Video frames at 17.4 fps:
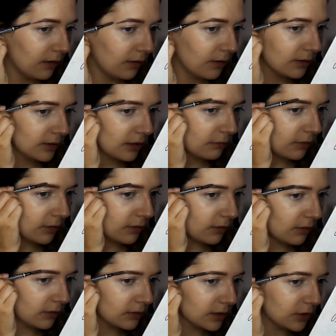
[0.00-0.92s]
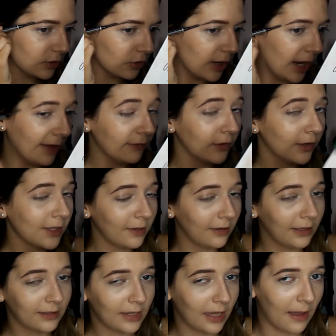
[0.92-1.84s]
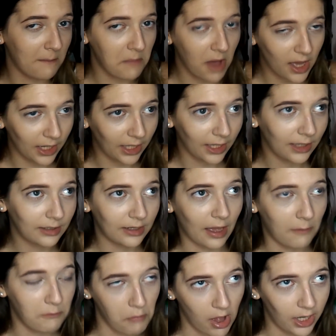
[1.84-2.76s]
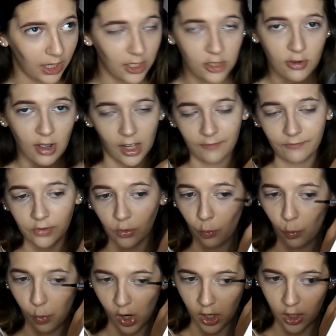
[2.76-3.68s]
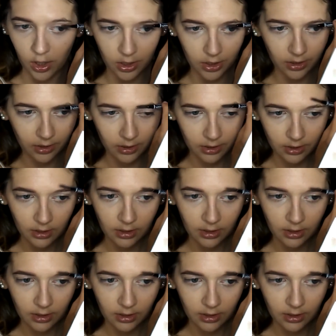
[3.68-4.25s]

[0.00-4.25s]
And I was like, well, to travel you need to have money, and to have money you have to work.